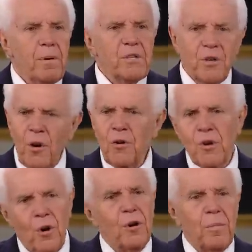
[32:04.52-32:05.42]
But you know, you
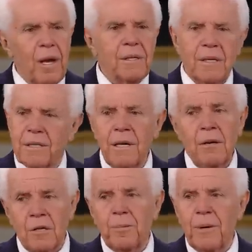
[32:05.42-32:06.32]
go to Biloxi, it still
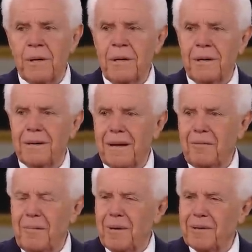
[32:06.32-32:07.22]
looks pretty good. They
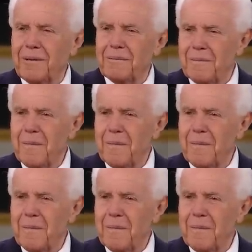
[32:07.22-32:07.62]
rebuilt it.